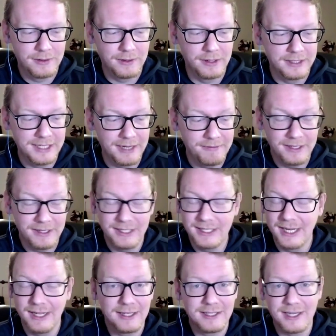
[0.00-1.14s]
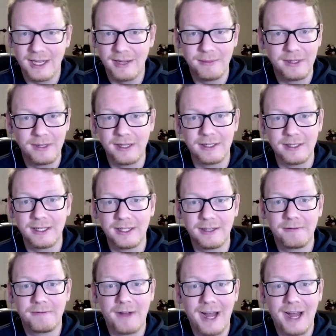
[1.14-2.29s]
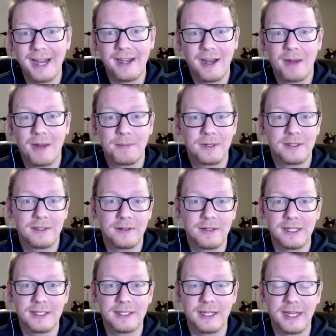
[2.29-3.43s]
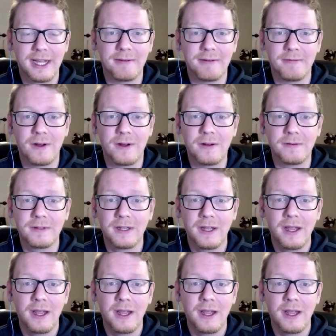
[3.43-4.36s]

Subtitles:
or definitely take the time to find opportunities to get involved.